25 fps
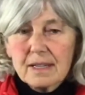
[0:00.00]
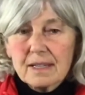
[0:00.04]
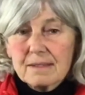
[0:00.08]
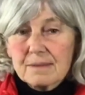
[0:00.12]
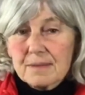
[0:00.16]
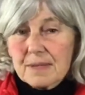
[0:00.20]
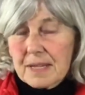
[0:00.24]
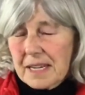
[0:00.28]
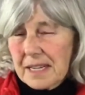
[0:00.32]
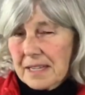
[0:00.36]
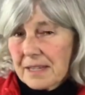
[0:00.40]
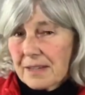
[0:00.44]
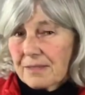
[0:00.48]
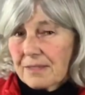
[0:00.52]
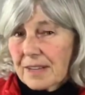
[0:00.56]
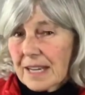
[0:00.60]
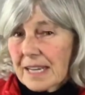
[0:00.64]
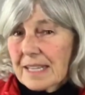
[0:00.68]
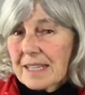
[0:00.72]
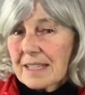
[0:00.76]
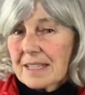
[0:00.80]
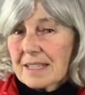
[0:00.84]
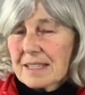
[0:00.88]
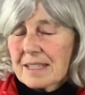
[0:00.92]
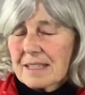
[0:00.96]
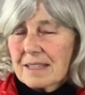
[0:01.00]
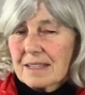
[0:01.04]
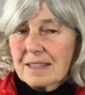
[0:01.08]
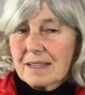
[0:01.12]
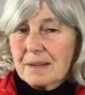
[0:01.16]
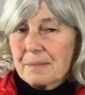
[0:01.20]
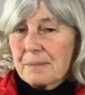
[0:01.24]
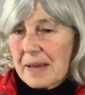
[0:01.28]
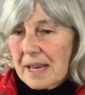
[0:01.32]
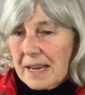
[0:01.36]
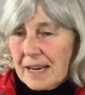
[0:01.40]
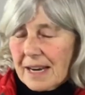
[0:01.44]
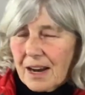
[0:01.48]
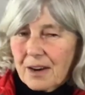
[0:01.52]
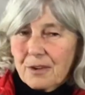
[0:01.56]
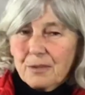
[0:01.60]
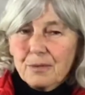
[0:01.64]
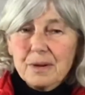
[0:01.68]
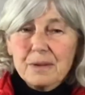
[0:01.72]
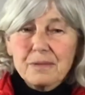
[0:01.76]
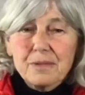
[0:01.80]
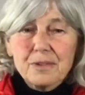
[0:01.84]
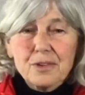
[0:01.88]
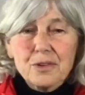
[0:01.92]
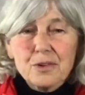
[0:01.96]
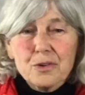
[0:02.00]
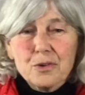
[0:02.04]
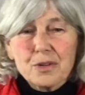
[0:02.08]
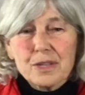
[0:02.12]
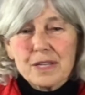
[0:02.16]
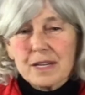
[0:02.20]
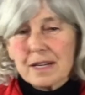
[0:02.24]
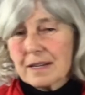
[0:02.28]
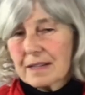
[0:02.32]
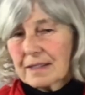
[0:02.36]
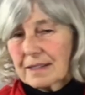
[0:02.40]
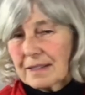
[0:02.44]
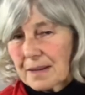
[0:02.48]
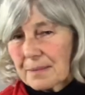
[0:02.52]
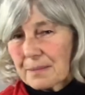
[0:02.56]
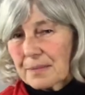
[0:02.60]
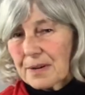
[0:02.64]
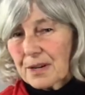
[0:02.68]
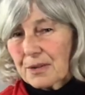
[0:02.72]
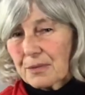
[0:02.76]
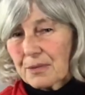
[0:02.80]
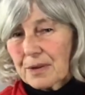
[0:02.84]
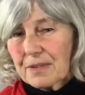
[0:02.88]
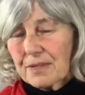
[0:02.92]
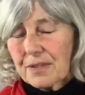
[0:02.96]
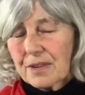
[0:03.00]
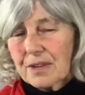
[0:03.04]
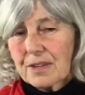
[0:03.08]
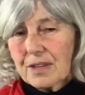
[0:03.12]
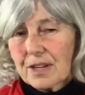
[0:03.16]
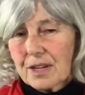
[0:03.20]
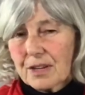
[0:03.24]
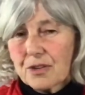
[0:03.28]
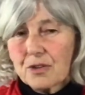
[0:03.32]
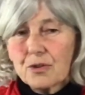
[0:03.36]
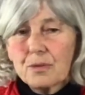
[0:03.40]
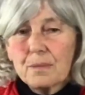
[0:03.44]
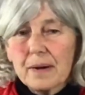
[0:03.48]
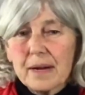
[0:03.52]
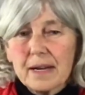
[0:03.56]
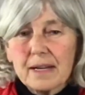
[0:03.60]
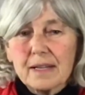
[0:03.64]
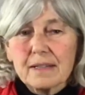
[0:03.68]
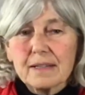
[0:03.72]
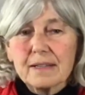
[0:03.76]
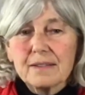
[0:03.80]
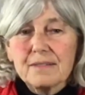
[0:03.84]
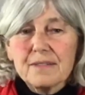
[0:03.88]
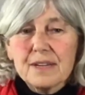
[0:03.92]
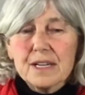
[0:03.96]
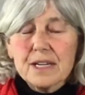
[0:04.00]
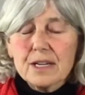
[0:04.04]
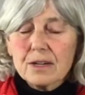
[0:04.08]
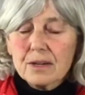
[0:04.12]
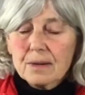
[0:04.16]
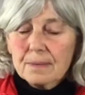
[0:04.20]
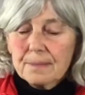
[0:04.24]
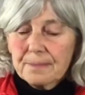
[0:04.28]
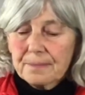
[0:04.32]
It's kind of like the Methow River or the Columbia River that you might live near.